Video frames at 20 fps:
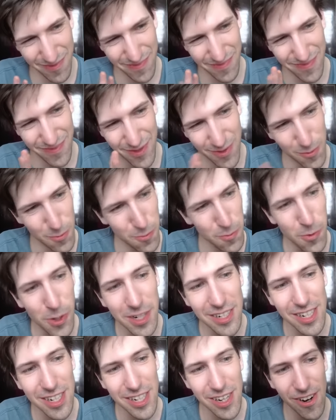
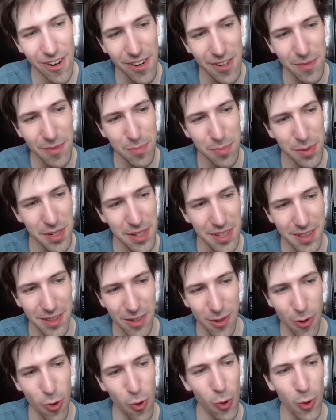one card being the
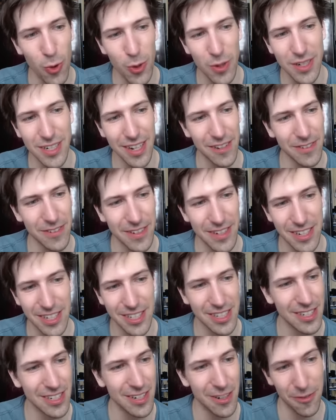core
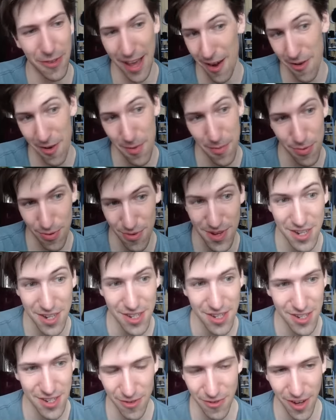definition of how a
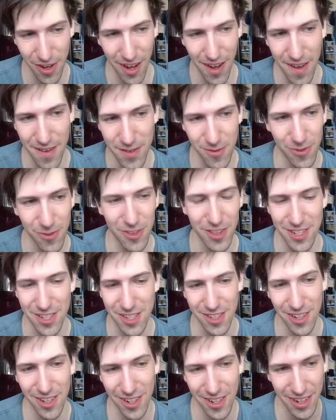priest survives for this
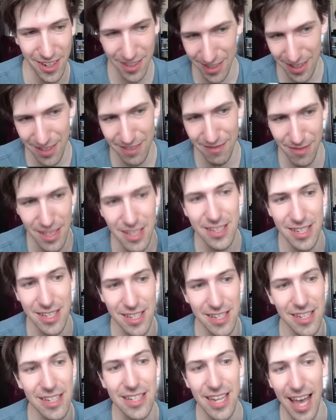long,
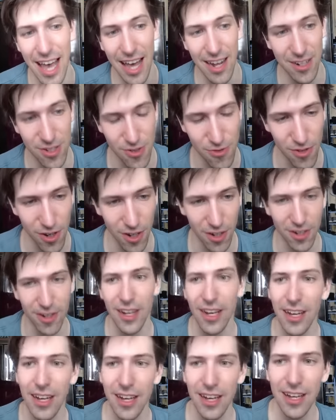it's had its run.
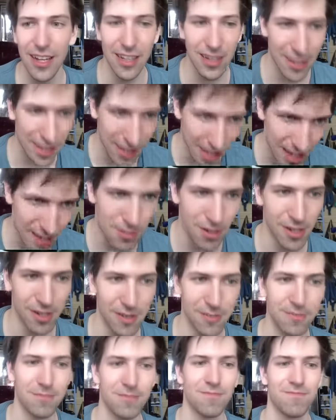Light
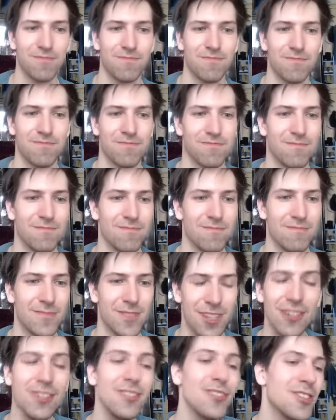Bomb,
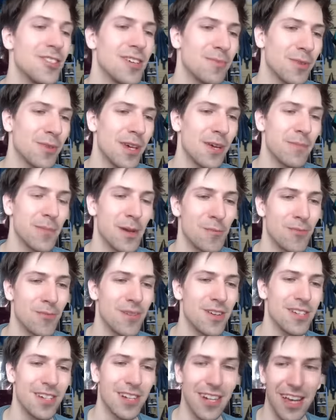good job keeping
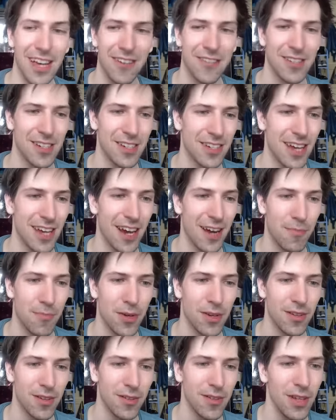priest alive as a deck,
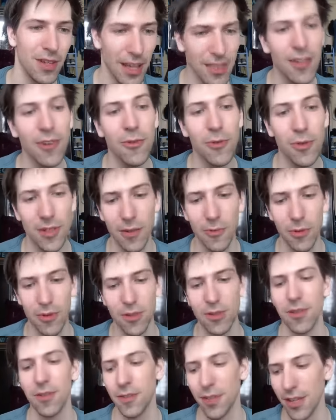but I think we're done with
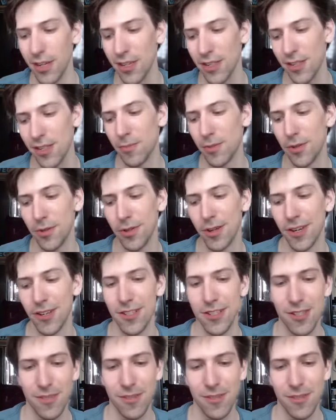you. Get us some new cards.